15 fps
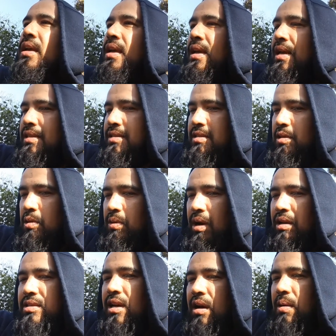And so I'll
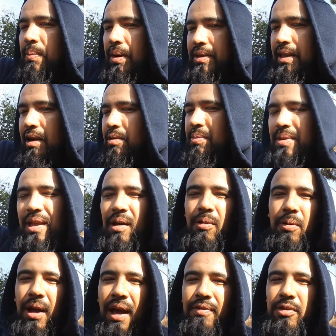talk about that one, but that
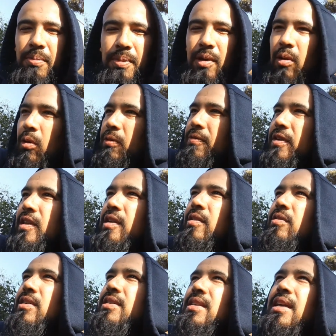will have to be a whole video
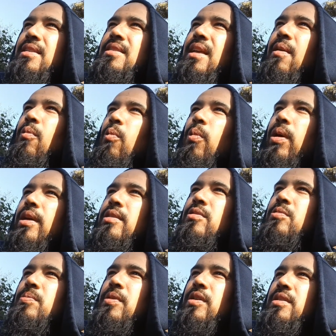because I just have way too
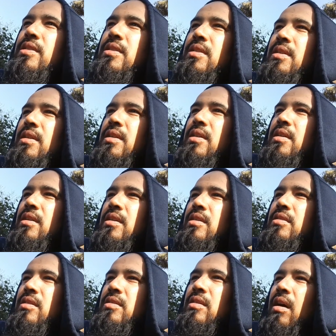much
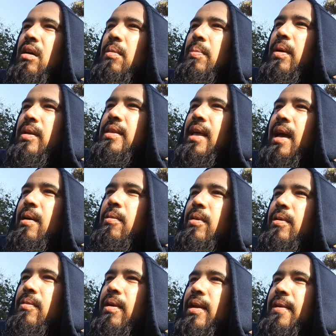to talk about that one,
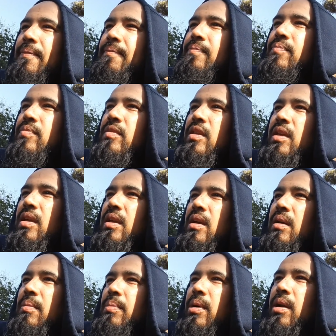right?
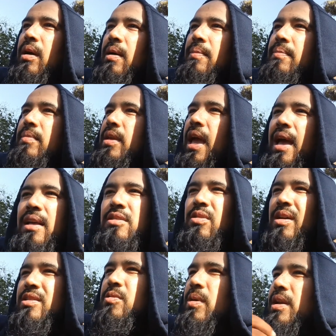But yeah. So I
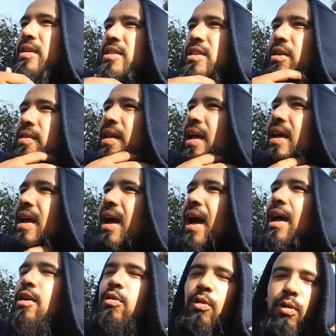just wanted to share that. I
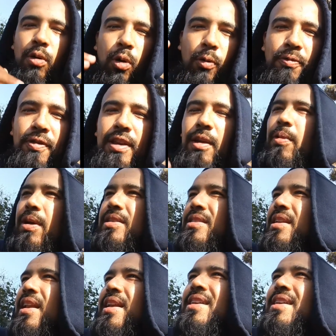don't know. Hopefully it resonated.